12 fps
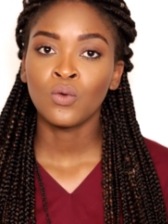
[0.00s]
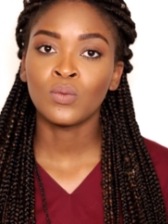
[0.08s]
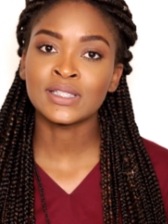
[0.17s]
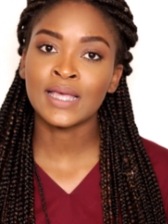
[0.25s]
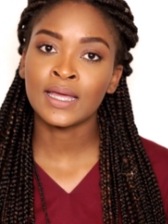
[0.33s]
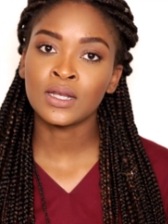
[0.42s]

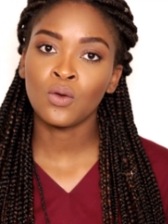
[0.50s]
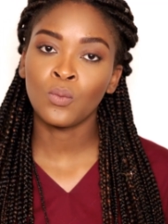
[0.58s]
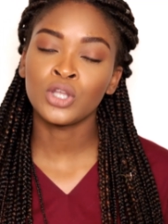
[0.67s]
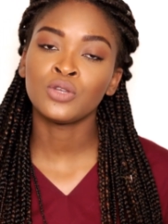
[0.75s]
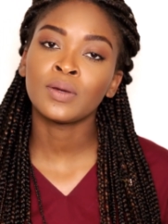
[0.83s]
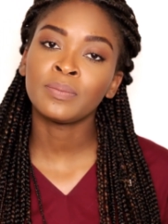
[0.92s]
was that
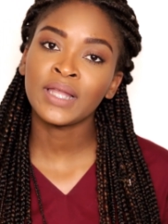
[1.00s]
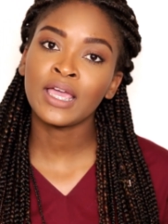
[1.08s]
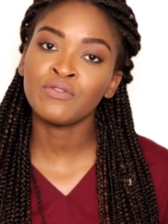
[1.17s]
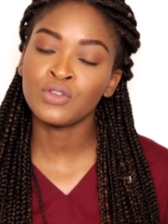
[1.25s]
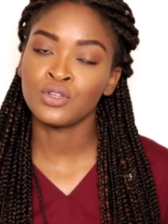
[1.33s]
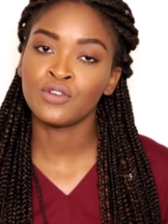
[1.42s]
when you
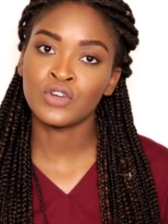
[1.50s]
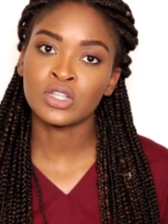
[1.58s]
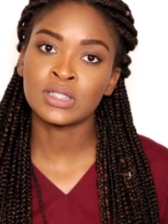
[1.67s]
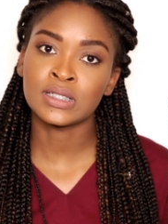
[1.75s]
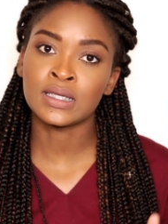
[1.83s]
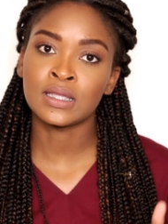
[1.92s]
apply for
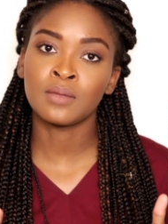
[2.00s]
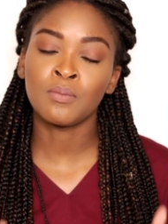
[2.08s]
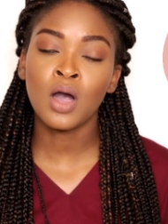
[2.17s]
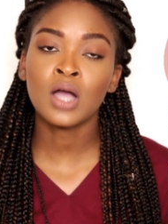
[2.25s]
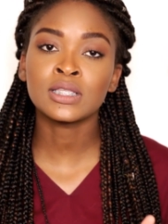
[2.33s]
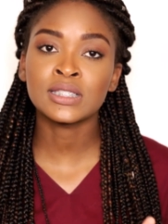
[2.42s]
university, the
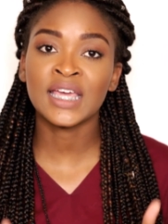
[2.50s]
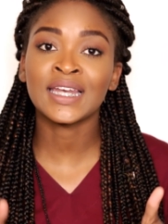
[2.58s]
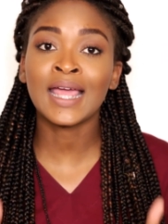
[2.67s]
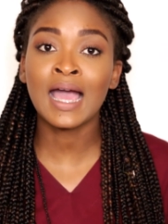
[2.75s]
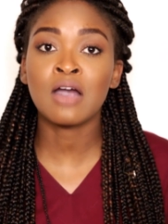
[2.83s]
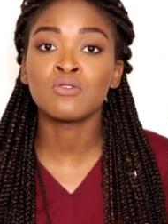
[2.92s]
marks
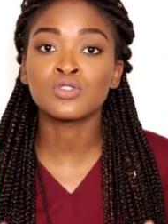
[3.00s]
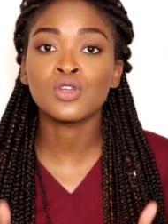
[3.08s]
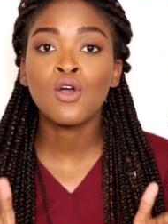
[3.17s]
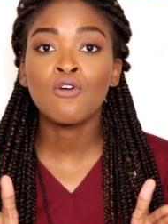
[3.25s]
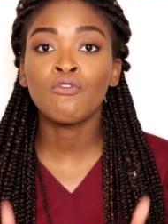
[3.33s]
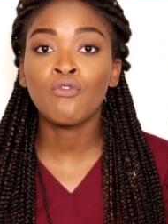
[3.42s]
that
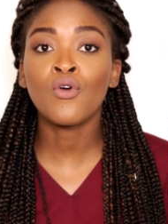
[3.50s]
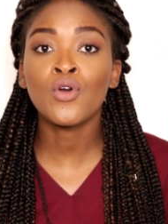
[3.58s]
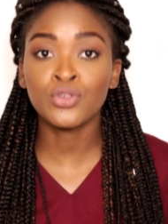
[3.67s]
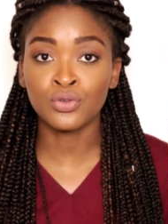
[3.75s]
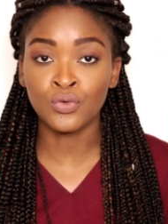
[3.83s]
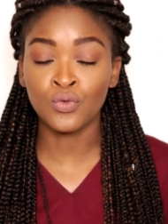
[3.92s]
count
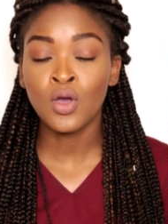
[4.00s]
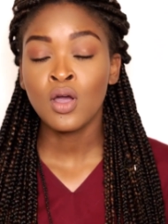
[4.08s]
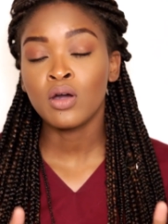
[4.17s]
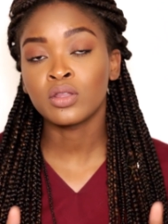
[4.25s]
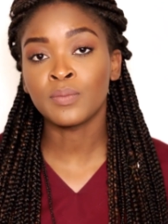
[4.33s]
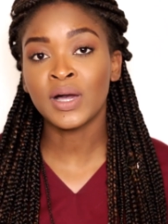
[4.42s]
for you,
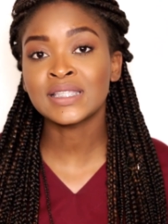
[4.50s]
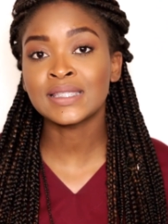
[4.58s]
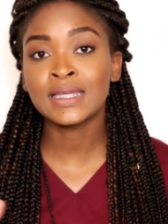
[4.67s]
or the marks